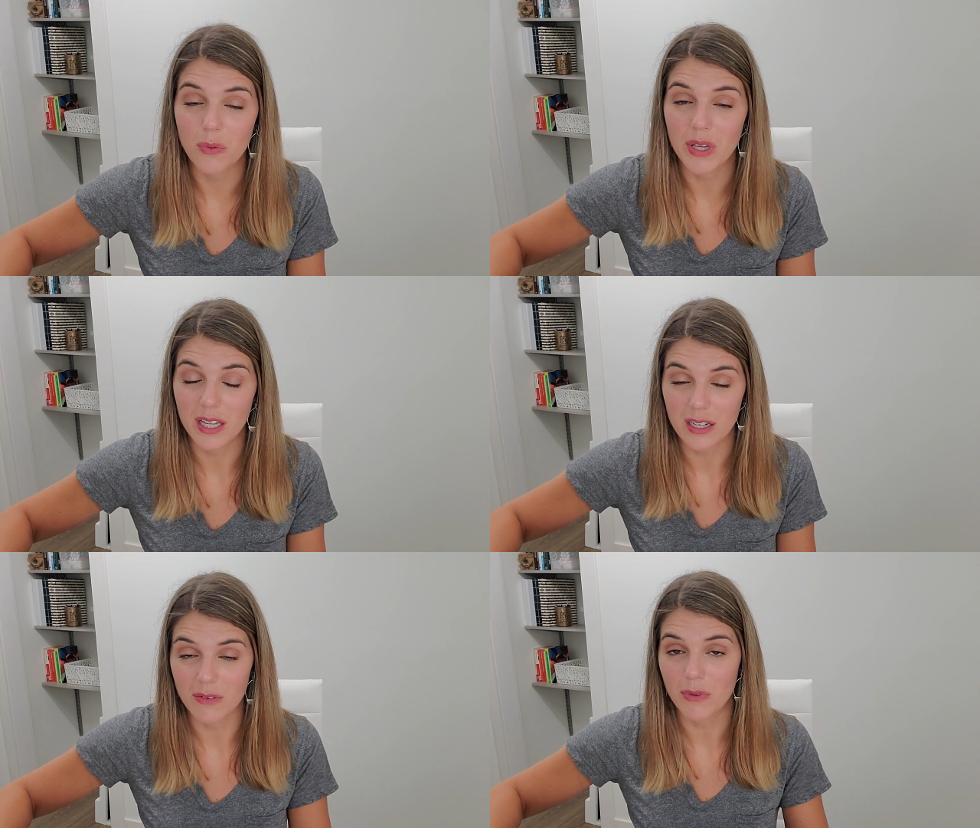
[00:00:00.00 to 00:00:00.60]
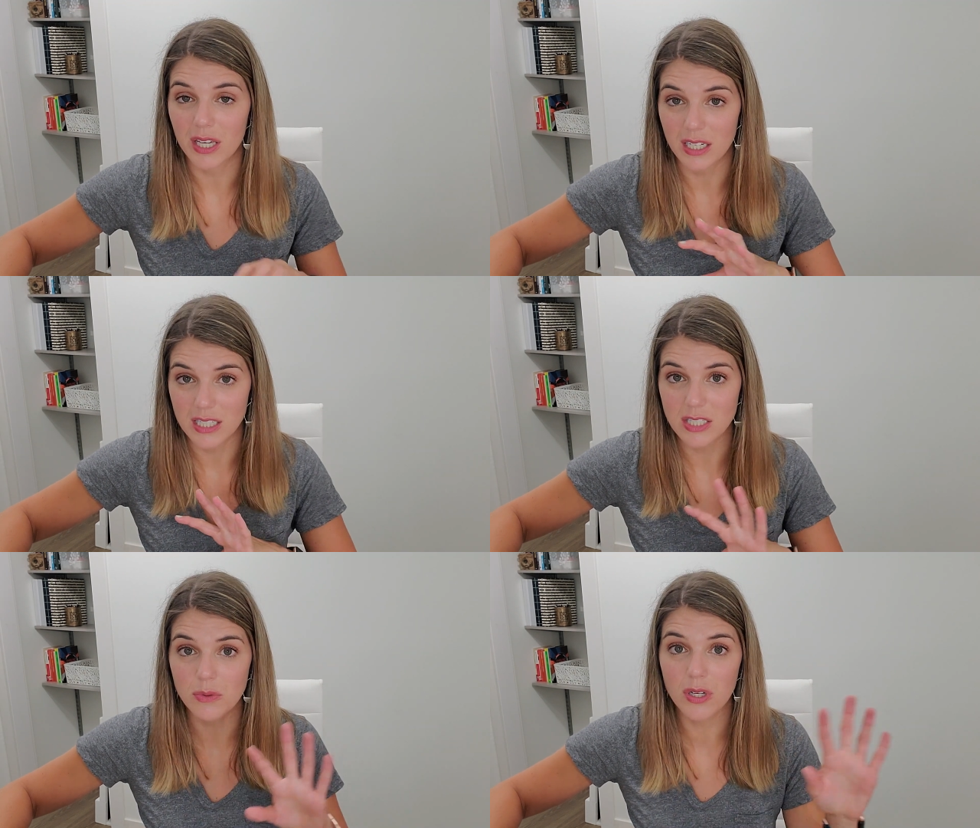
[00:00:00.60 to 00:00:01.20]
We can, we can
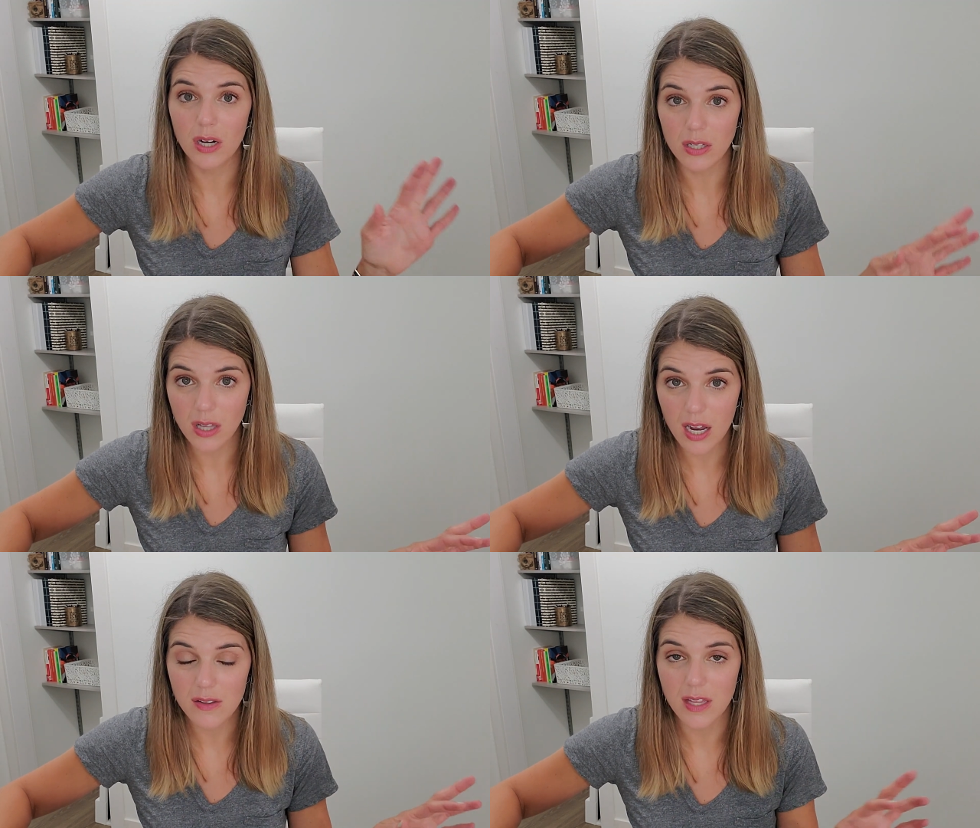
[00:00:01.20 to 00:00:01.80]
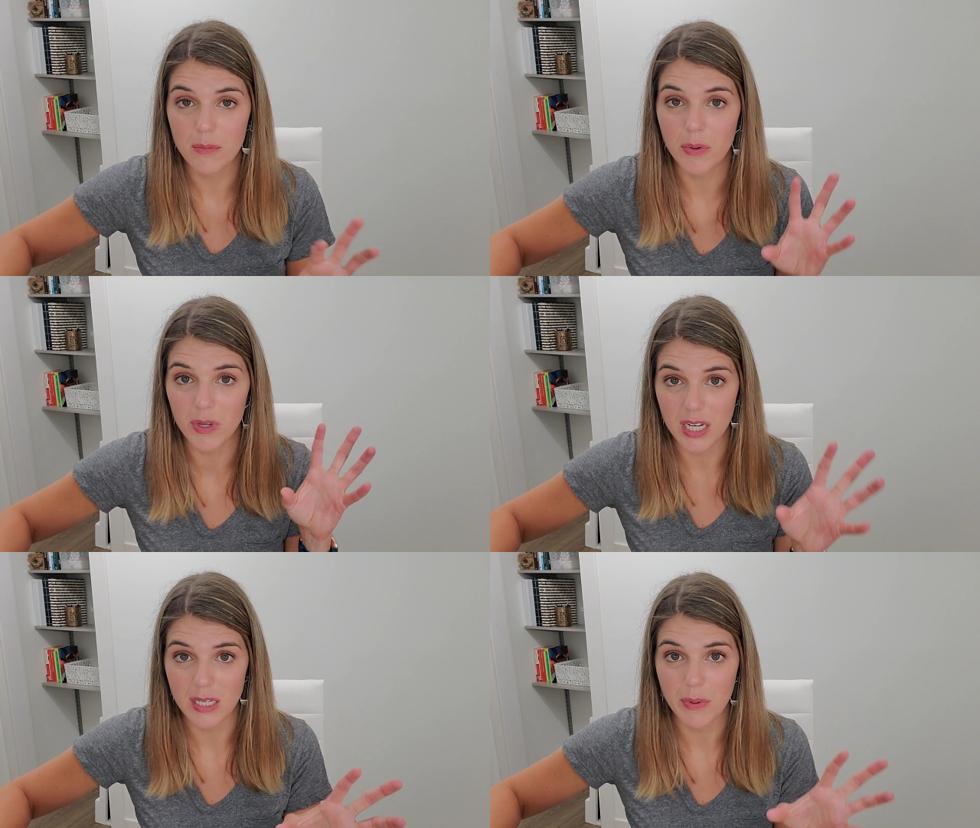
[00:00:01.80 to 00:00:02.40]
disregard a lot of them, but
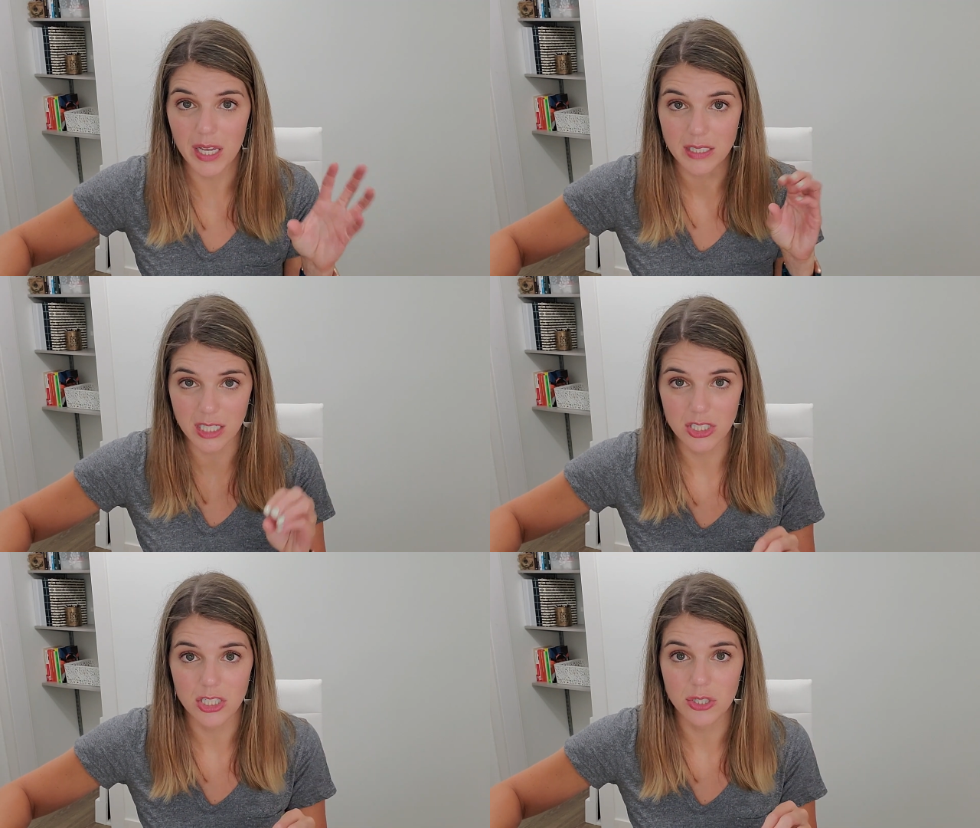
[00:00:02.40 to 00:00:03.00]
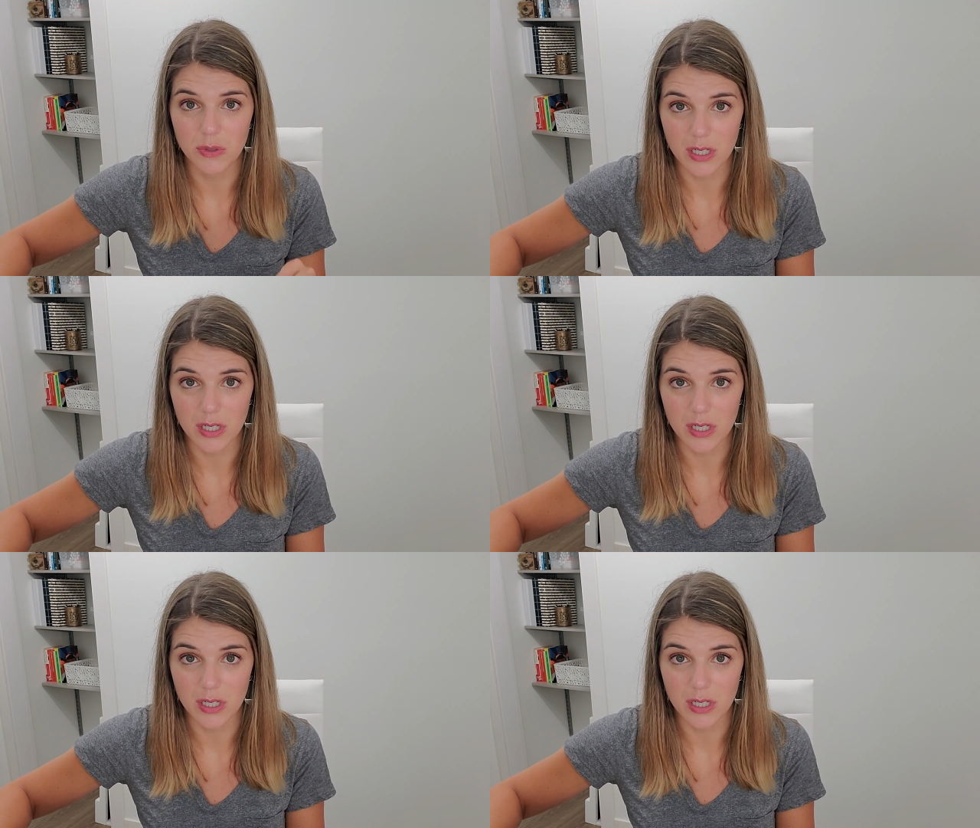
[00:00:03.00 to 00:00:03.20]
we need to pay attention to